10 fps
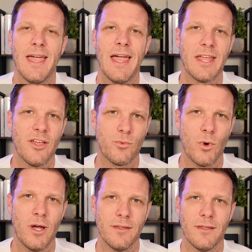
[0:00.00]
And guess
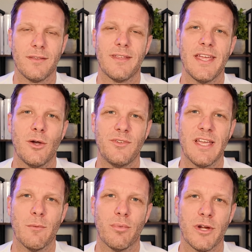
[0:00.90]
what? They go to
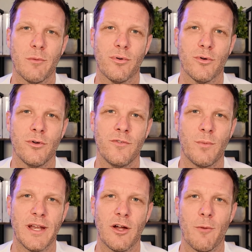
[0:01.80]
get
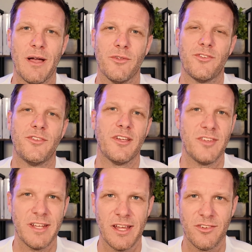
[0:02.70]
pre-approved when they're about
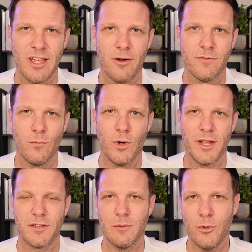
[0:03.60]
60 days out from
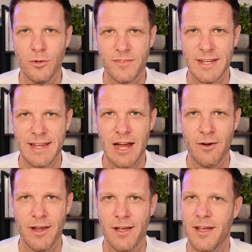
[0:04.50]
wanting to move to the
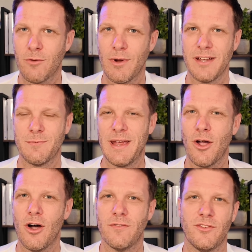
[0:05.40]
area and are ready to
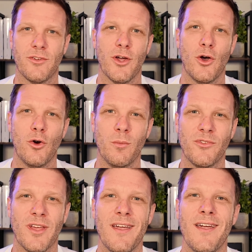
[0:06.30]
make offers on
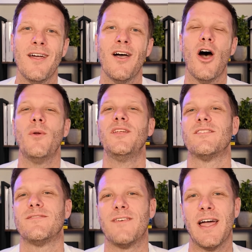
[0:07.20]
homes, only
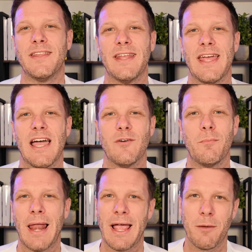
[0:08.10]
to find that they have a
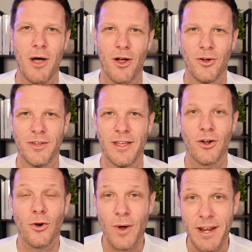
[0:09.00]
black mark on their
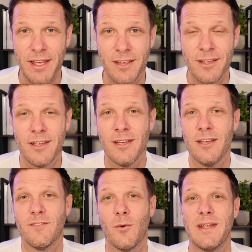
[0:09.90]
credit
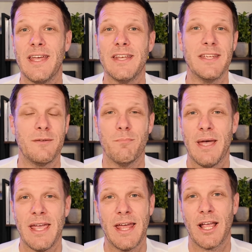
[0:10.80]
for when they didn't
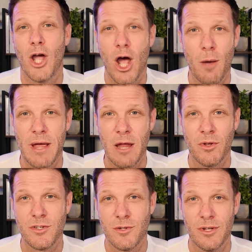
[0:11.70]
pay their car
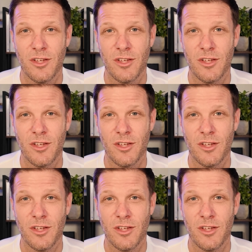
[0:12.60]
payment 2